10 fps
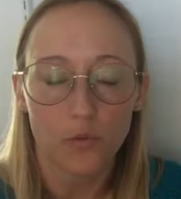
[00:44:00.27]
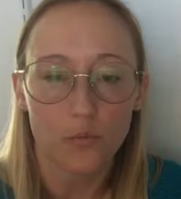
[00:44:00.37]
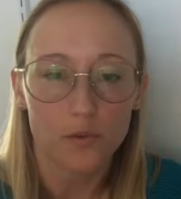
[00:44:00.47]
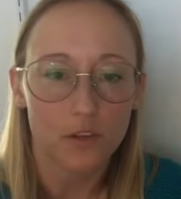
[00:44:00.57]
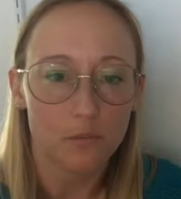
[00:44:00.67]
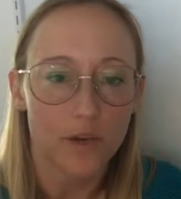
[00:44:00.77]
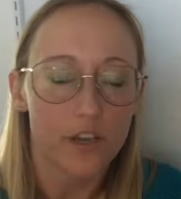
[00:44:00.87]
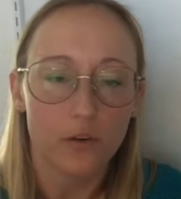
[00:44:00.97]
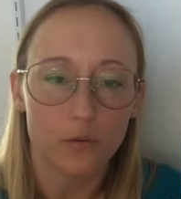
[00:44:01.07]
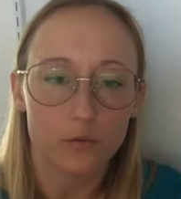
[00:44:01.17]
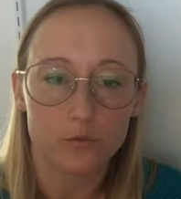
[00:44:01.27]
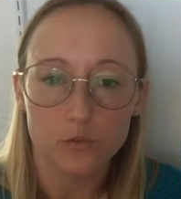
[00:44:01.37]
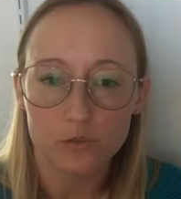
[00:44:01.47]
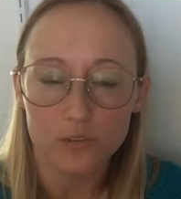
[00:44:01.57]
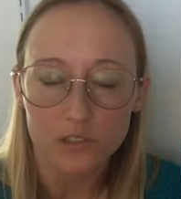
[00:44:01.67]
with building my own
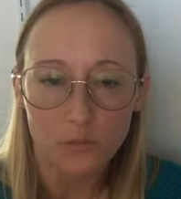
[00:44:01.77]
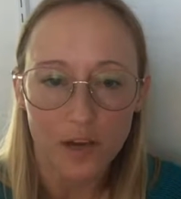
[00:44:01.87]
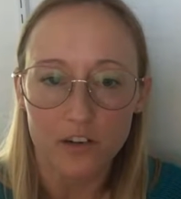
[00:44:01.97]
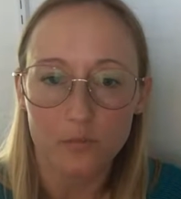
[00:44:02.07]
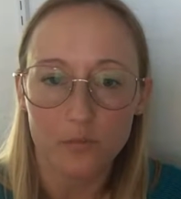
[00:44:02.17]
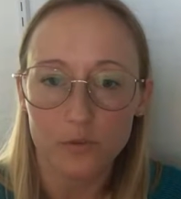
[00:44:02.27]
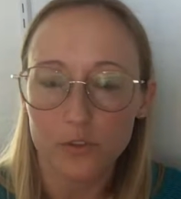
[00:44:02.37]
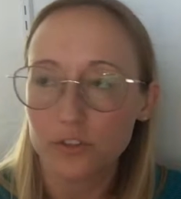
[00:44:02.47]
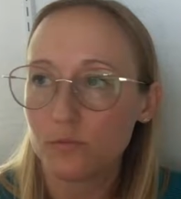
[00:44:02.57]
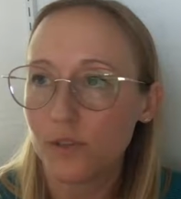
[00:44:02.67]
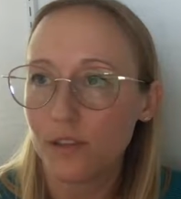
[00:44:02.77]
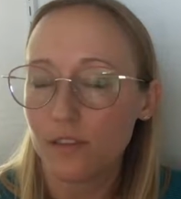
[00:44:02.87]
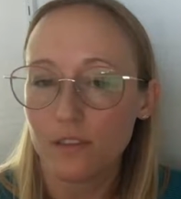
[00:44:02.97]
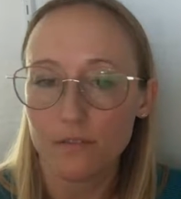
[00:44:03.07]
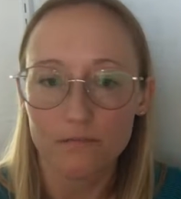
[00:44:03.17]
screen bottom boards with
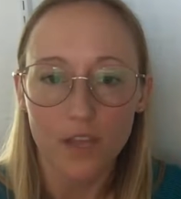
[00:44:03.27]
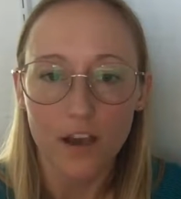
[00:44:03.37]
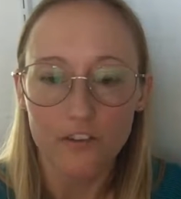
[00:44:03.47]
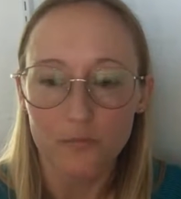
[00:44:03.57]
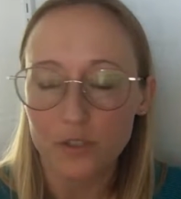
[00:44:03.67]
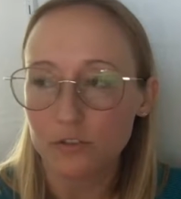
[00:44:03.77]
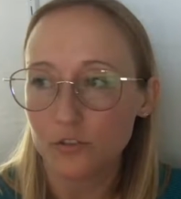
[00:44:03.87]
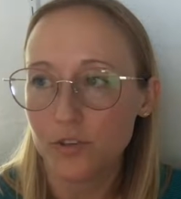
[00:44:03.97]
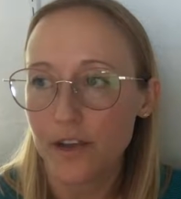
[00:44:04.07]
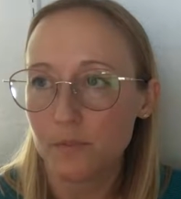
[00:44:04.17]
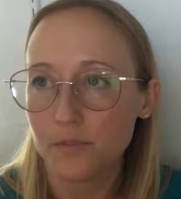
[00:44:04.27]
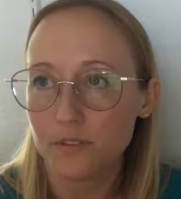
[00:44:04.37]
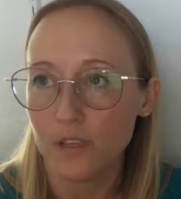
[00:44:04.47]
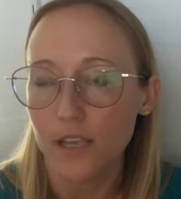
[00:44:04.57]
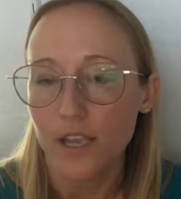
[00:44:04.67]
hive beetle
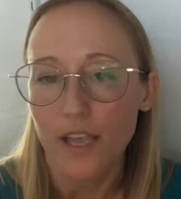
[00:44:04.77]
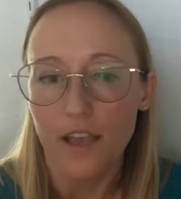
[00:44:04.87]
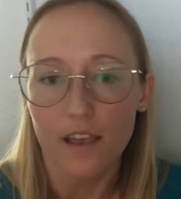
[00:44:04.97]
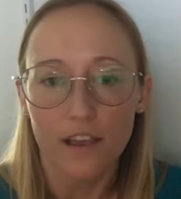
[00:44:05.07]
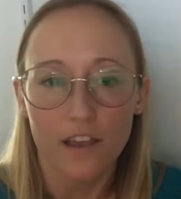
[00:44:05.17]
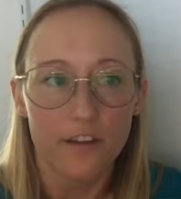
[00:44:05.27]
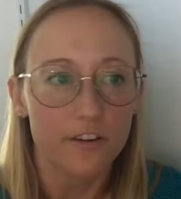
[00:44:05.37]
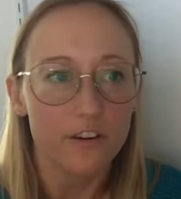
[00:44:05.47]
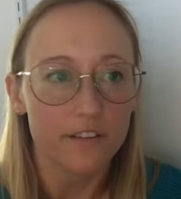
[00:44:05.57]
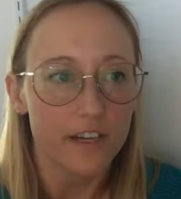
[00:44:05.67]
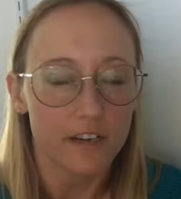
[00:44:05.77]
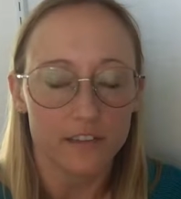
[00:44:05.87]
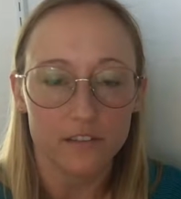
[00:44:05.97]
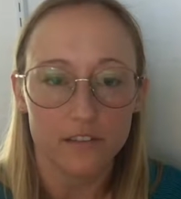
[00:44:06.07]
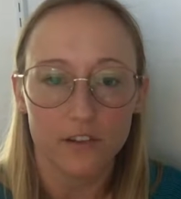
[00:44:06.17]
traps and all that
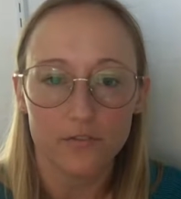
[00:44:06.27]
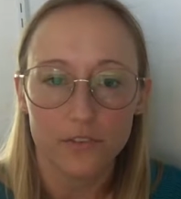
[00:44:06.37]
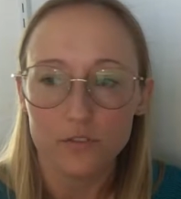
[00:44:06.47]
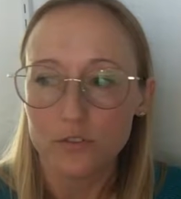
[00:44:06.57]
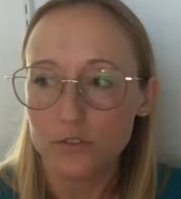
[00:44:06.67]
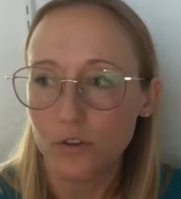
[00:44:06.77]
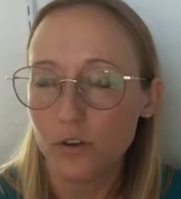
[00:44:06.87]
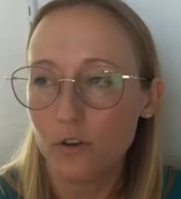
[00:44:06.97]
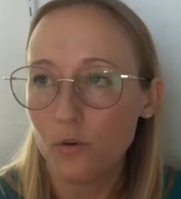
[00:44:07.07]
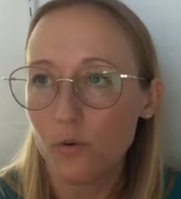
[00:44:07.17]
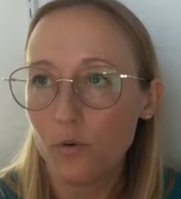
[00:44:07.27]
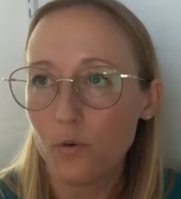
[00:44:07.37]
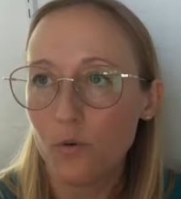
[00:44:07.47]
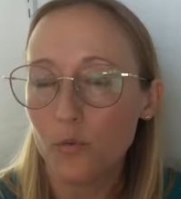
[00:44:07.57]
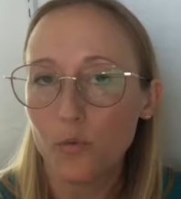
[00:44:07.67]
kind of stuff.
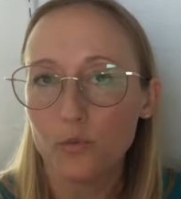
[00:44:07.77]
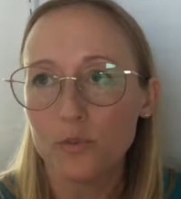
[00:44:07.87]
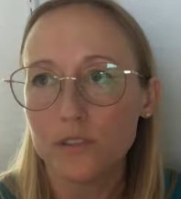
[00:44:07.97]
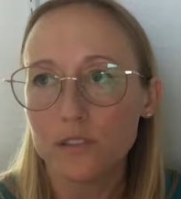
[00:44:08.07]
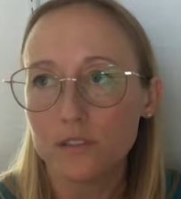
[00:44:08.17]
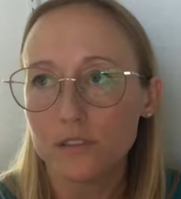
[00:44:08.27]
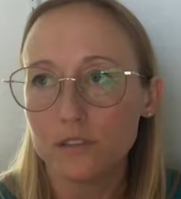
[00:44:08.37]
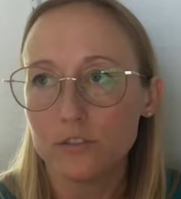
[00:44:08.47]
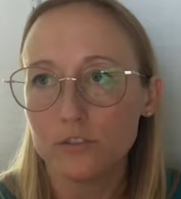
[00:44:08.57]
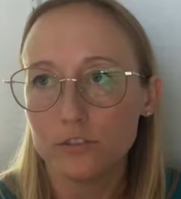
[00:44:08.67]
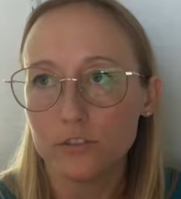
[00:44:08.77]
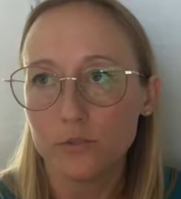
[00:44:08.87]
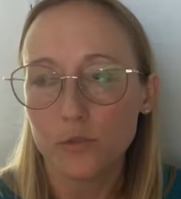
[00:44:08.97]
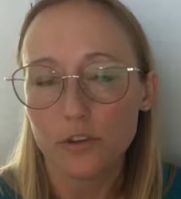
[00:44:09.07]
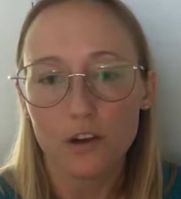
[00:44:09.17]
So once you're
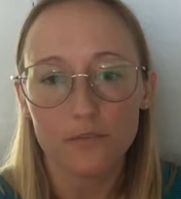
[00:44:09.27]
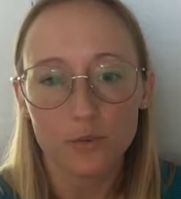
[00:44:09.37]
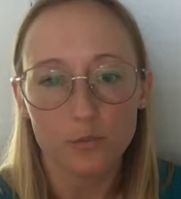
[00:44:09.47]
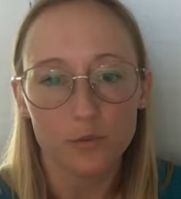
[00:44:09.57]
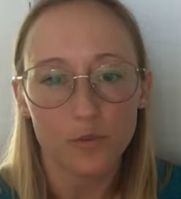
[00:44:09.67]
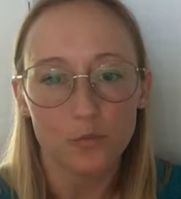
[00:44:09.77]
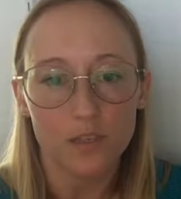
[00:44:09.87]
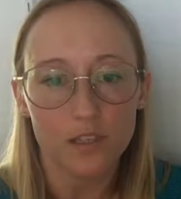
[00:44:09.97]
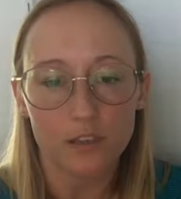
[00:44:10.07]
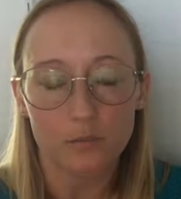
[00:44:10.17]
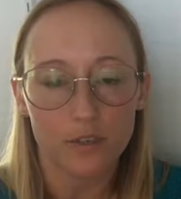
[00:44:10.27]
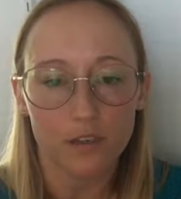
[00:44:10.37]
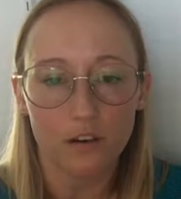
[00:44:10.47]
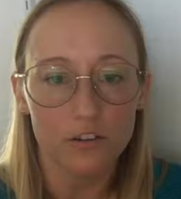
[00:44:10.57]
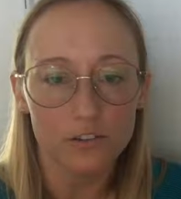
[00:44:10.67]
more comfortable with
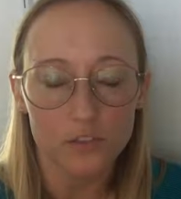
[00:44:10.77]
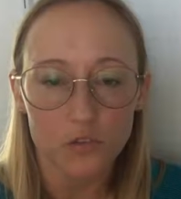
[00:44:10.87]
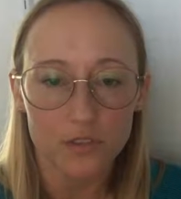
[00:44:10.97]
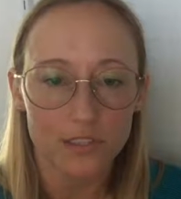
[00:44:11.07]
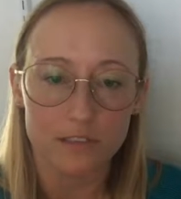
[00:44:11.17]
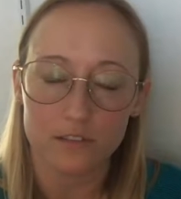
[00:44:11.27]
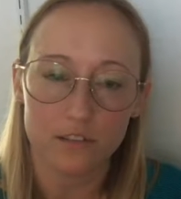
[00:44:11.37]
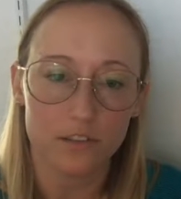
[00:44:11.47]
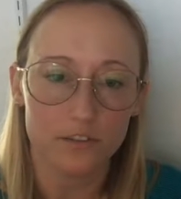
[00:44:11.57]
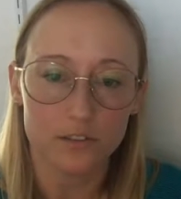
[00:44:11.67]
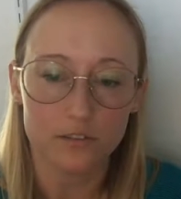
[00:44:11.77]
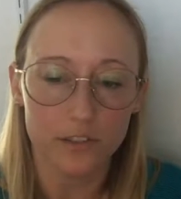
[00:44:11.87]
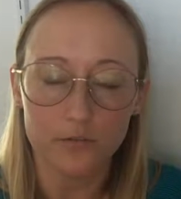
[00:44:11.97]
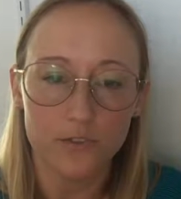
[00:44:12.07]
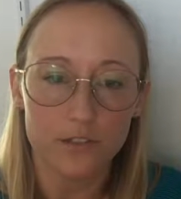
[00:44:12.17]
beekeeping, all of those things are just
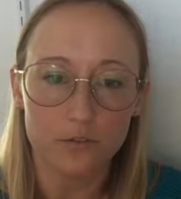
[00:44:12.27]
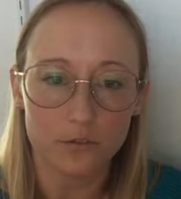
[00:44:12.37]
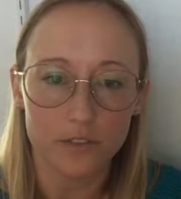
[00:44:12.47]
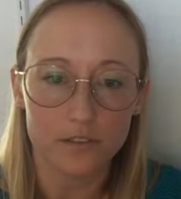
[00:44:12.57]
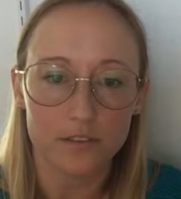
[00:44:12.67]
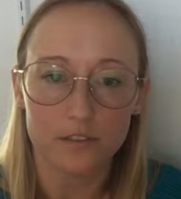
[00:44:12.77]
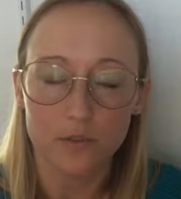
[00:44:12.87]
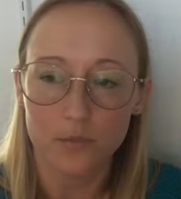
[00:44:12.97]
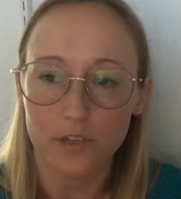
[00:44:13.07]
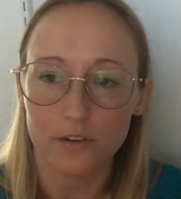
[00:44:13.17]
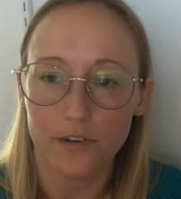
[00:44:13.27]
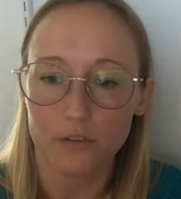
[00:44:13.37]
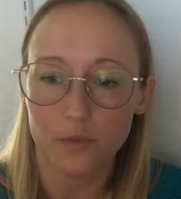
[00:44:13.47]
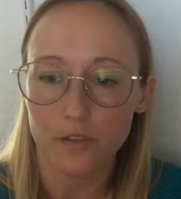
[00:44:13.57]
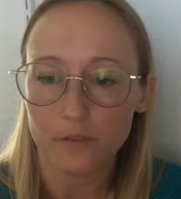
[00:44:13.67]
like fun toys to play
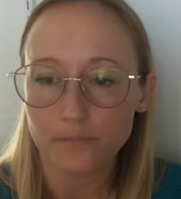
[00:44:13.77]
around with.